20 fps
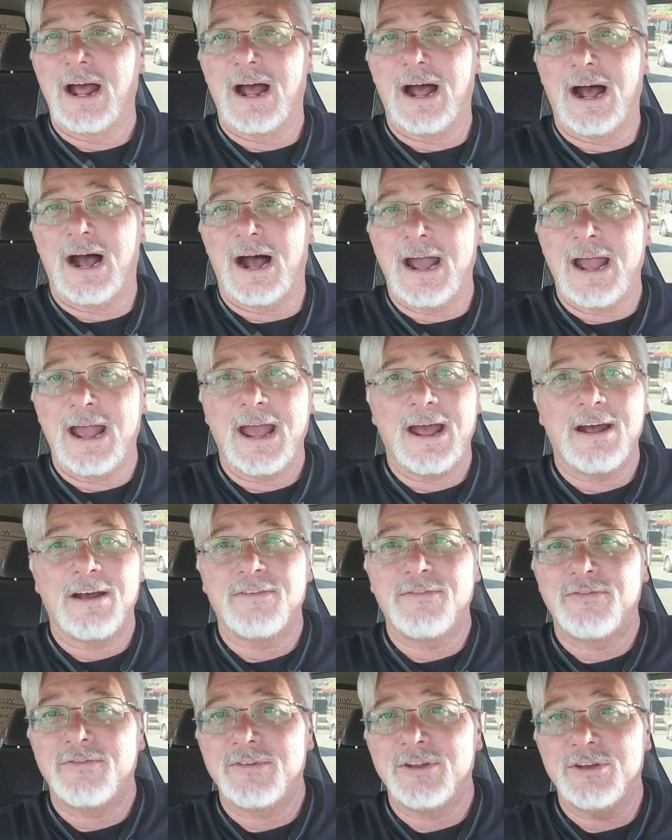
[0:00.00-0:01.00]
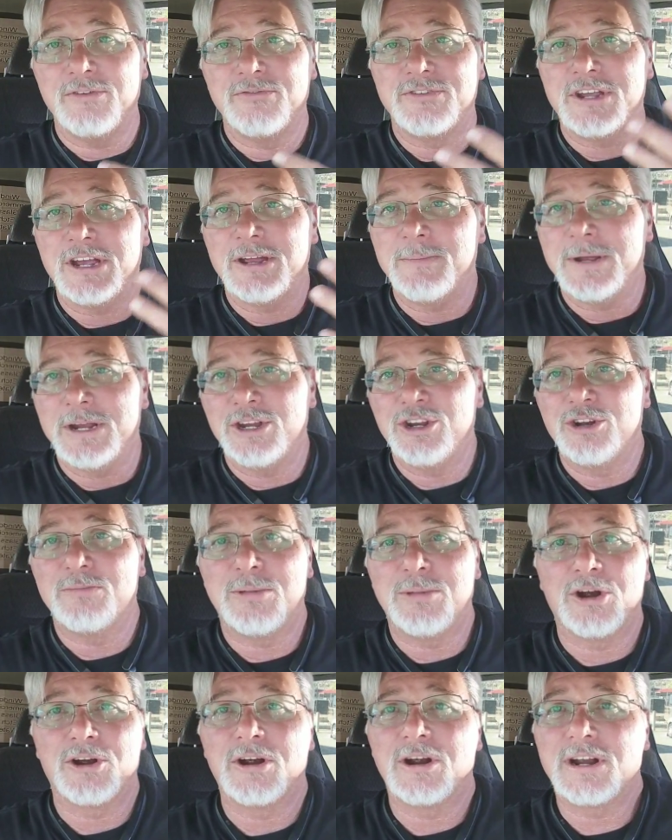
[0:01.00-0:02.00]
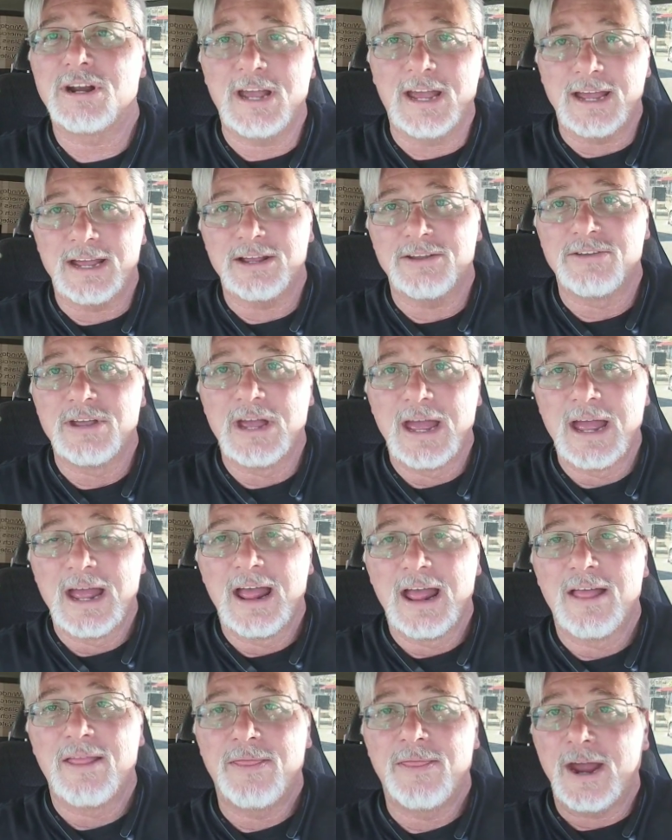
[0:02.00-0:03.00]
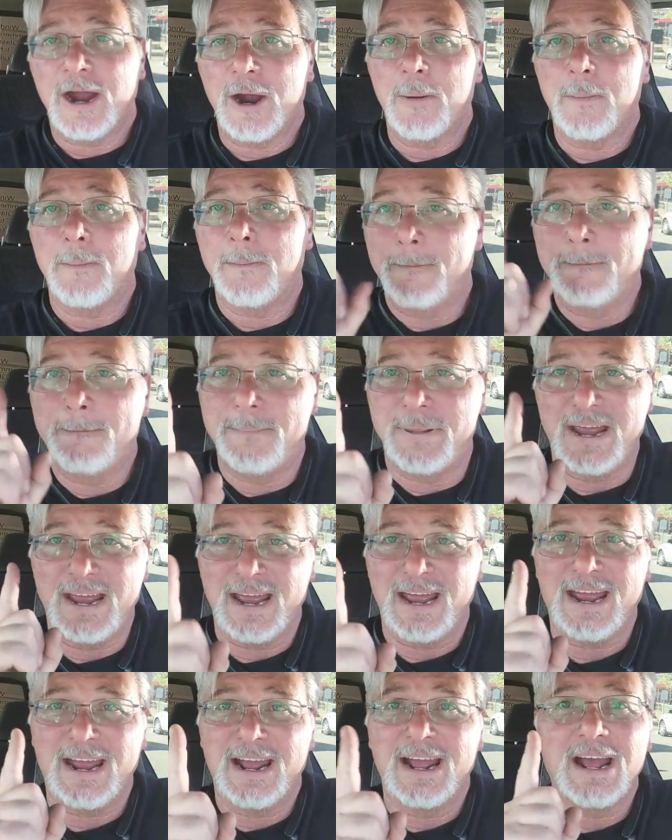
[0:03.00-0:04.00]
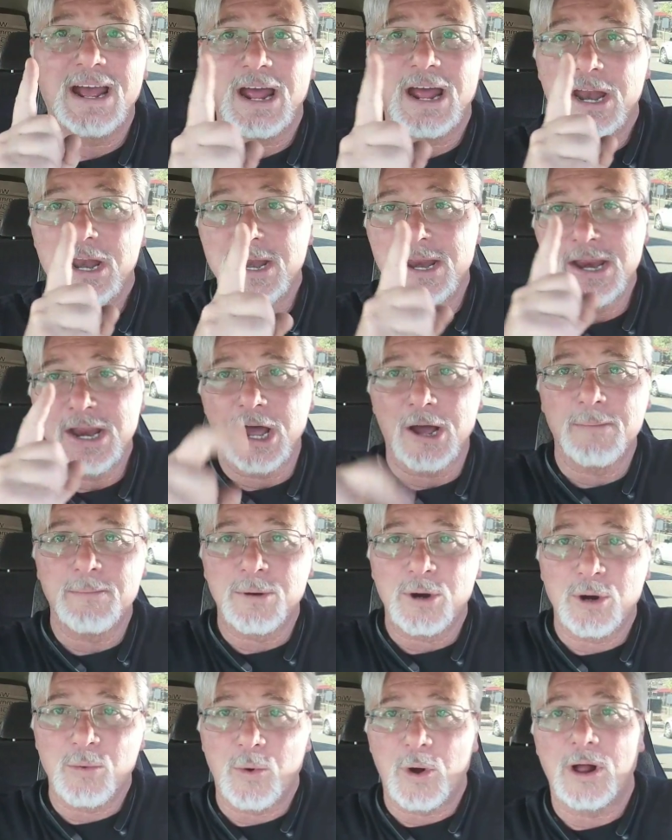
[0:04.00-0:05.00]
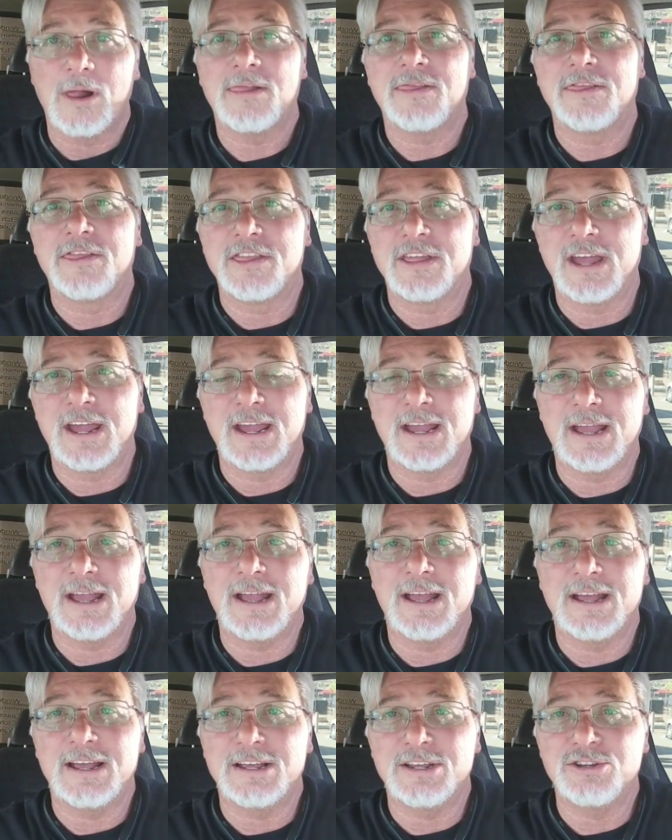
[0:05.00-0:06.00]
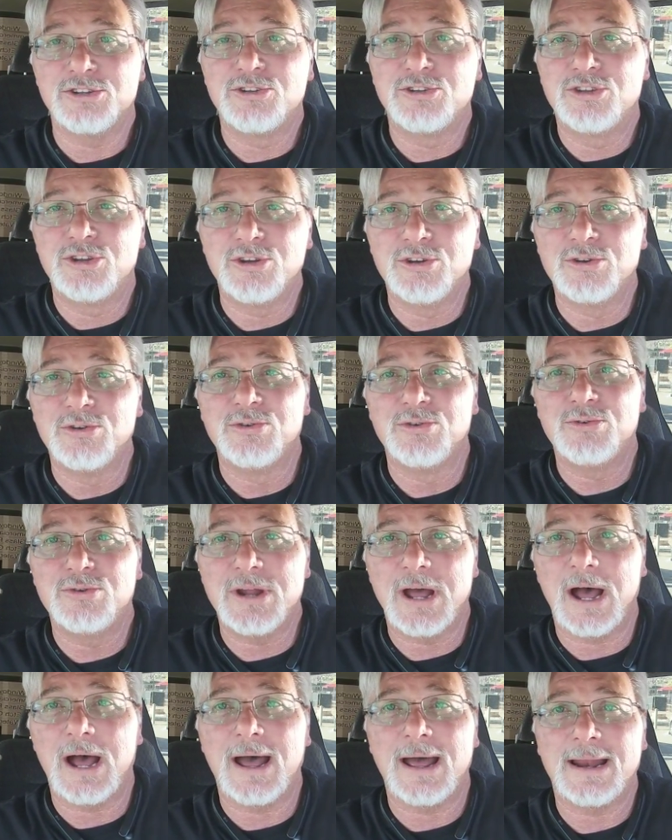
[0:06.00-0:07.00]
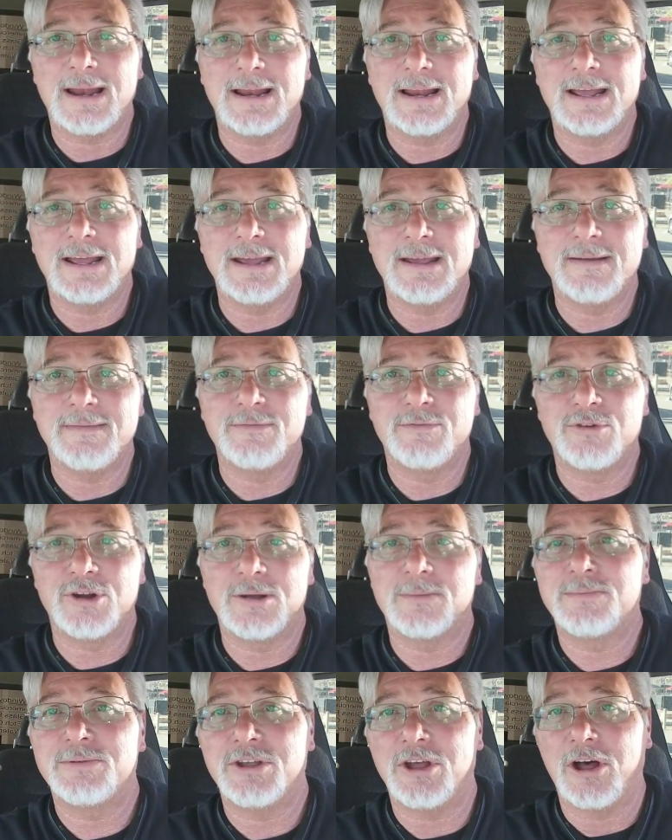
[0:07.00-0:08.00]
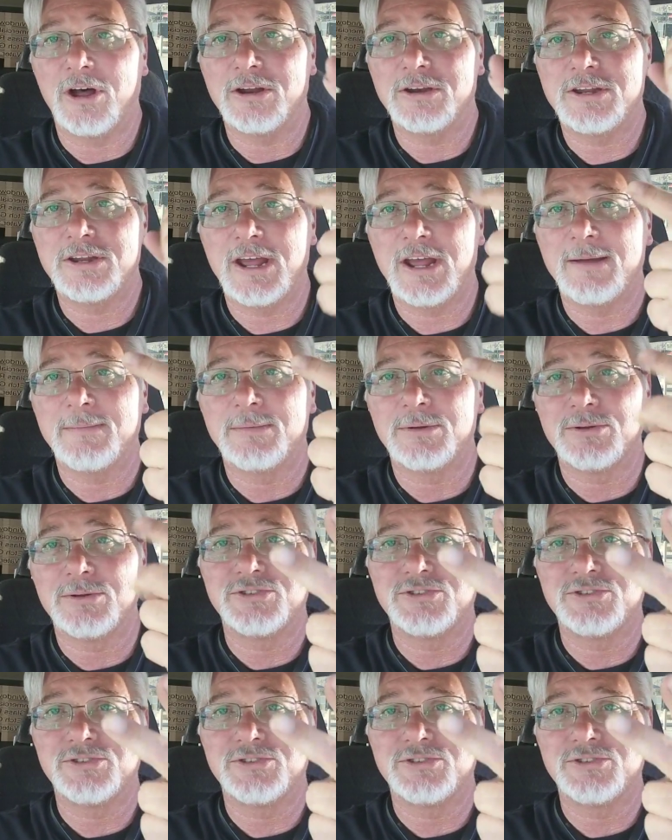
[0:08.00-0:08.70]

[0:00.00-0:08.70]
I have, you've seen me do Burger Kings. Their big number one thing is do not leave drips on tables,